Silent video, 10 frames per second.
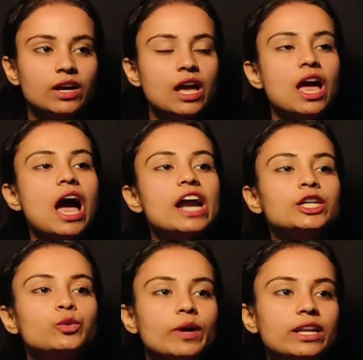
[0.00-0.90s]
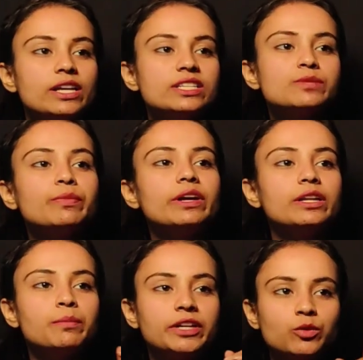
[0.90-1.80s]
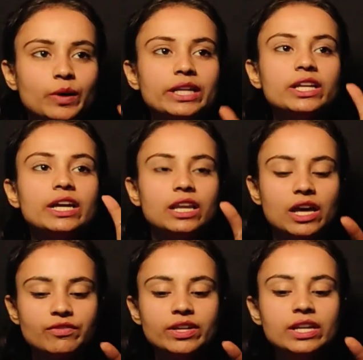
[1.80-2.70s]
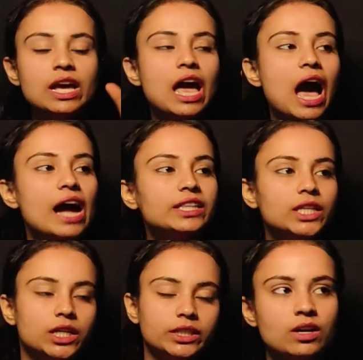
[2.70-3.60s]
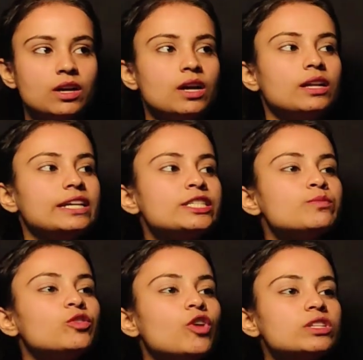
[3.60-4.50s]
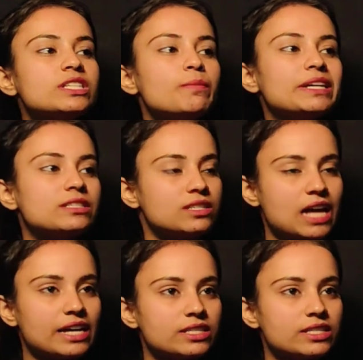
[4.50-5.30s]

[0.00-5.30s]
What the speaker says: and 12 is in between 11 and 13. Let's move on some exercises.